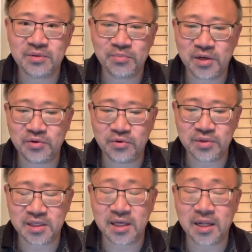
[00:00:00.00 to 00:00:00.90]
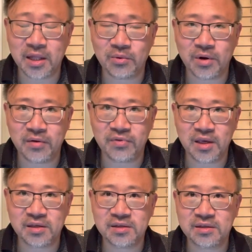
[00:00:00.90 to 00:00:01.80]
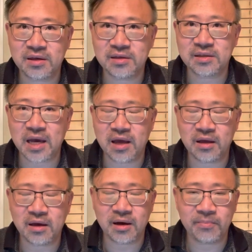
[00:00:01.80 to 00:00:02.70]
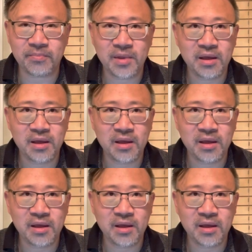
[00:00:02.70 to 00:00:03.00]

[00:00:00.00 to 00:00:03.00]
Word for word: Petrus is another one of these stand, um,